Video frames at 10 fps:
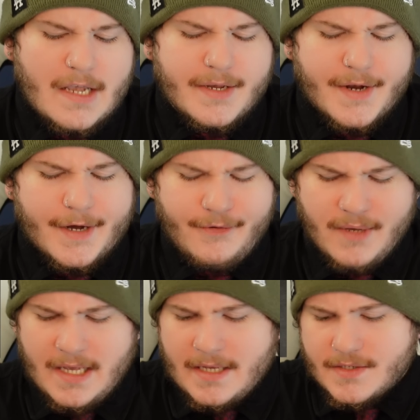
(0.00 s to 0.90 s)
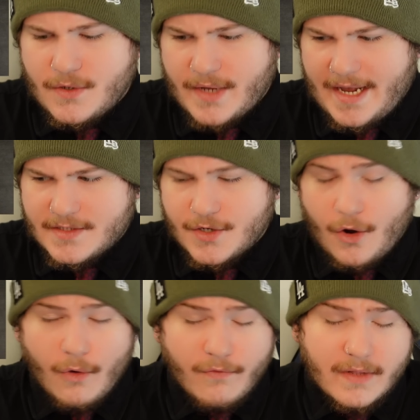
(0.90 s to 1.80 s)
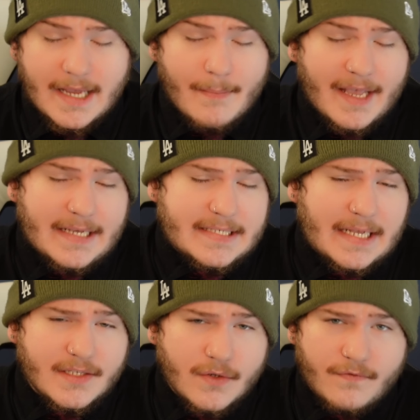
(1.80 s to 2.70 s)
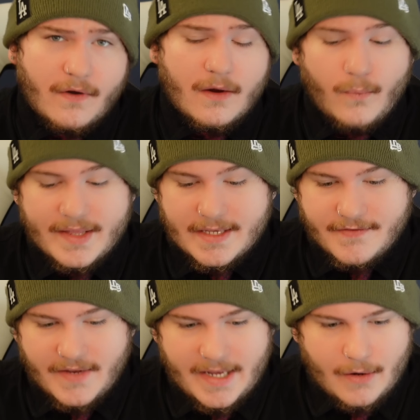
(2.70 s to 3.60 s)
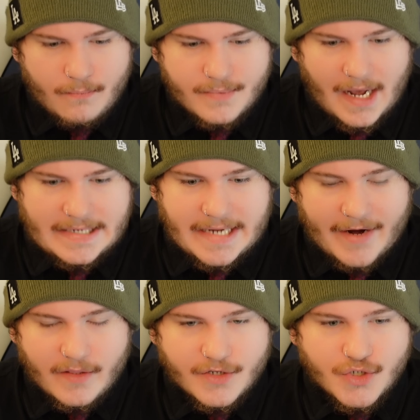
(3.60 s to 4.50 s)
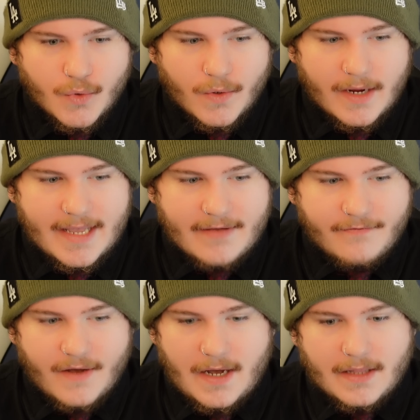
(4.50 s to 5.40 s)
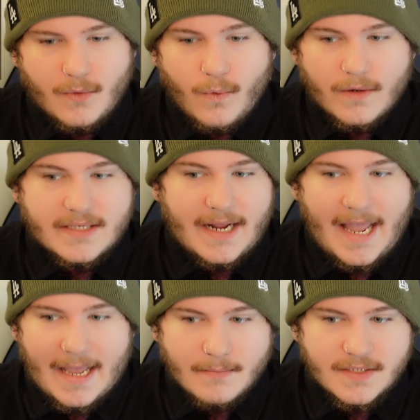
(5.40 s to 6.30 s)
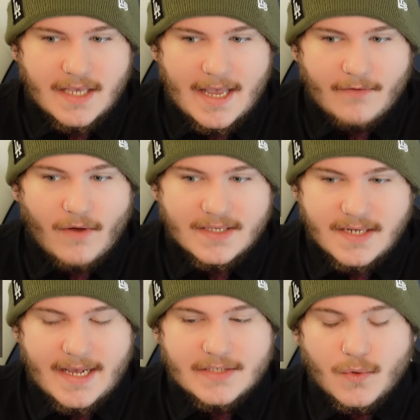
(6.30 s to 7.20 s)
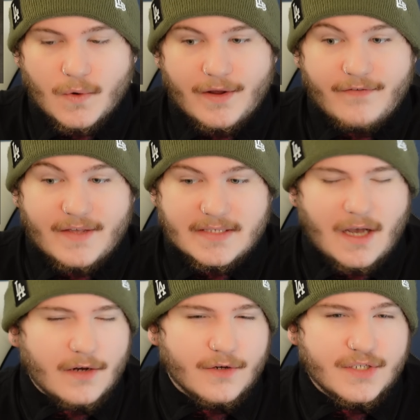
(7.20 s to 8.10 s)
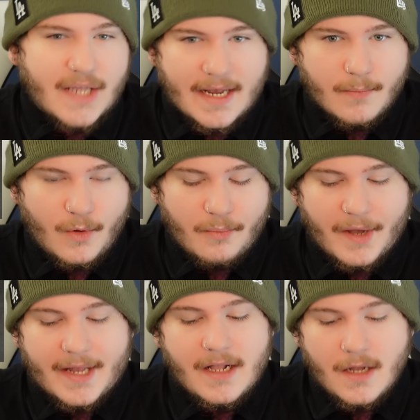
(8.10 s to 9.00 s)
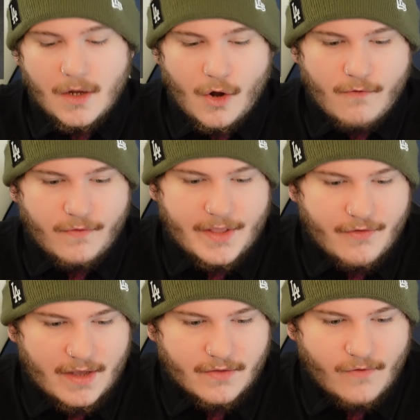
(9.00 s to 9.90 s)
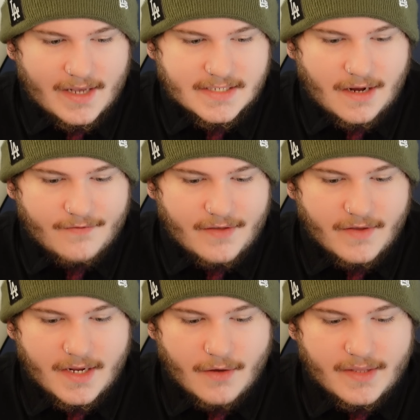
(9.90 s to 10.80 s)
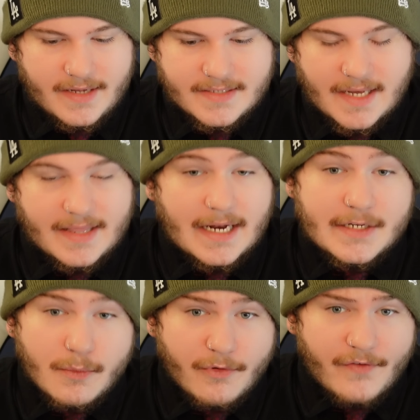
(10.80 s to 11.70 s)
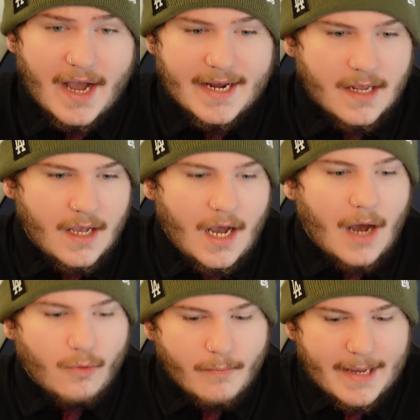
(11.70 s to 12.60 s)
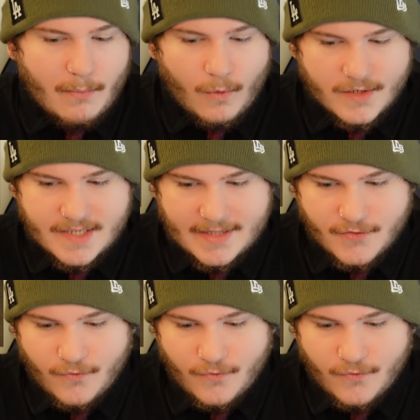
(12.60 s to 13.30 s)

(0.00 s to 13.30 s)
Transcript: you know? So Cancer, hopefully I'm making sense so far with this video. Not entirely sure if uh, the words that I am saying resonates or if it's understandable, but hopefully throughout the rest of the video, the insight that I do provide uh, will make more sense